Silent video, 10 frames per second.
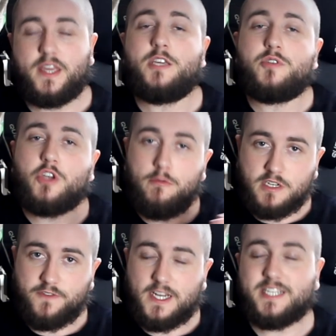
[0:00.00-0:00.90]
Thank you so
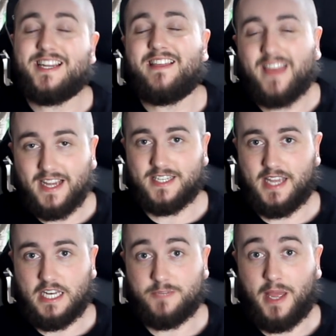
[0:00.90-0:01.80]
much for listening. Thanks
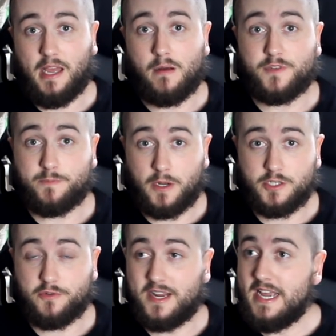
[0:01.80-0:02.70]
again to BetterHelp for
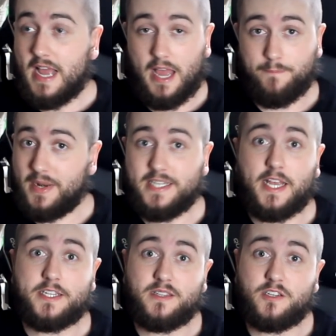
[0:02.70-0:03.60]
sponsoring, and
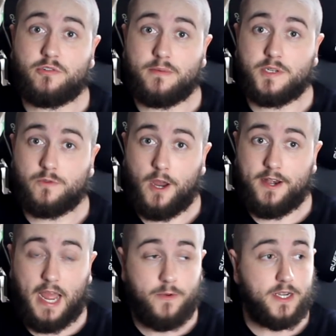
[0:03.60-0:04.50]
please head to the description
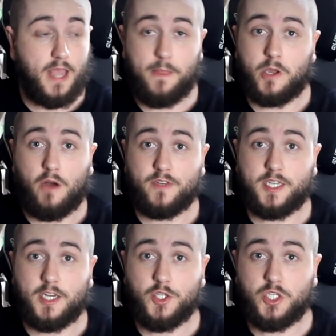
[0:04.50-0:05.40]
right now and get the
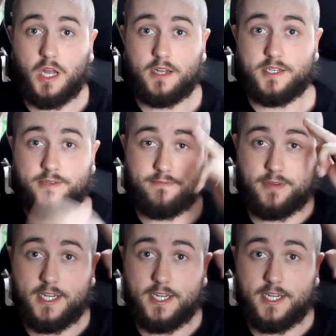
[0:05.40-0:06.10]
conversation started.